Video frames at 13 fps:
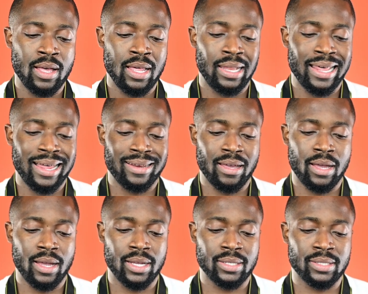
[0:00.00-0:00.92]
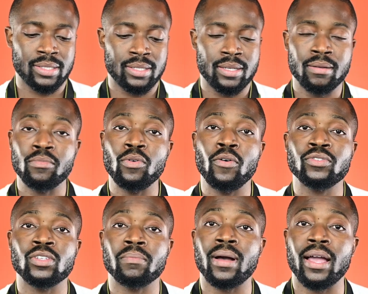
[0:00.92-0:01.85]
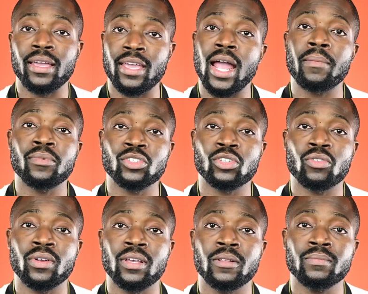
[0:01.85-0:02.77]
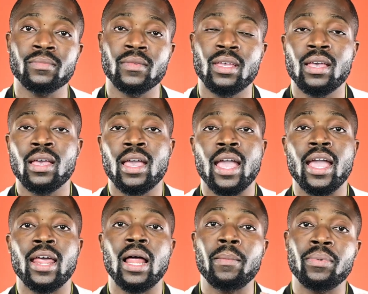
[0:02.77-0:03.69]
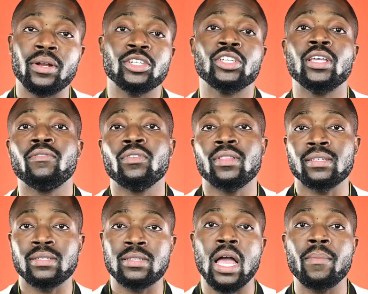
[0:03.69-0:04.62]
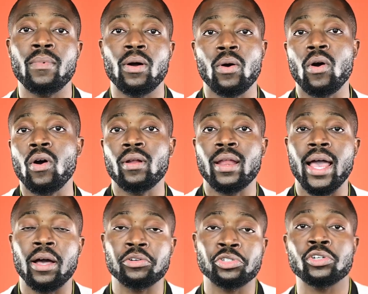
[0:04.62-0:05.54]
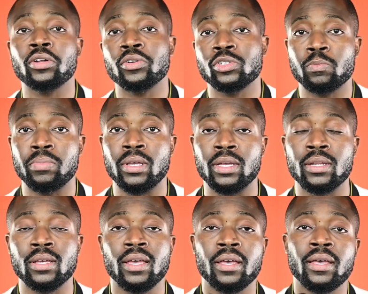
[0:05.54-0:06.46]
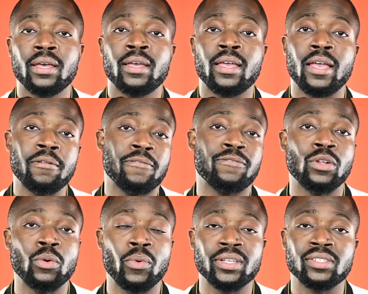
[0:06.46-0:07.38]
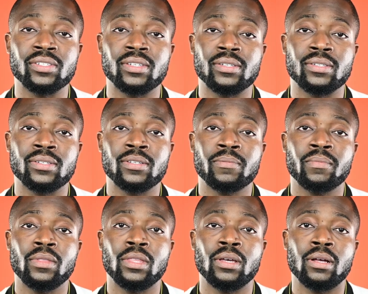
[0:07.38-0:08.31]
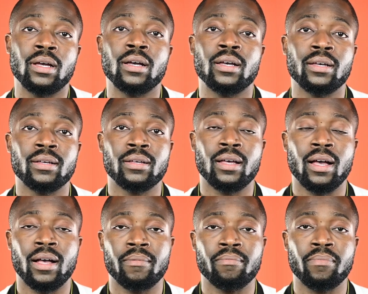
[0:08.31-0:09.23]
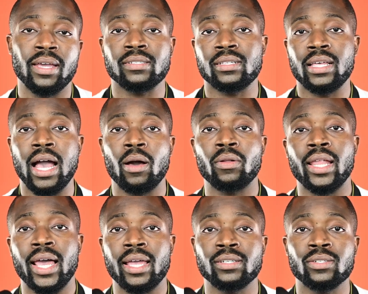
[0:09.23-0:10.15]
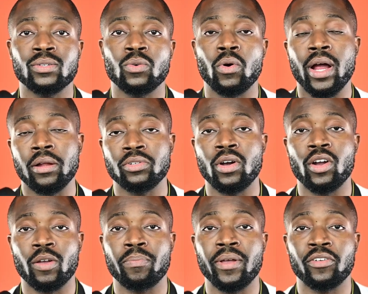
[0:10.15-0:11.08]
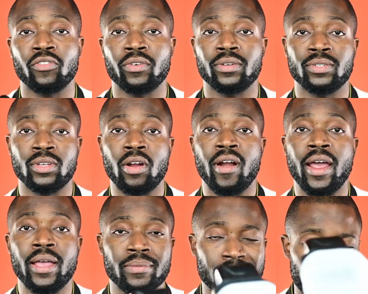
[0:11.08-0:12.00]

let us move to my camera screen, and I'm going to give you this demo on how shutter speed influences the basically how light or how dark a picture is. All right,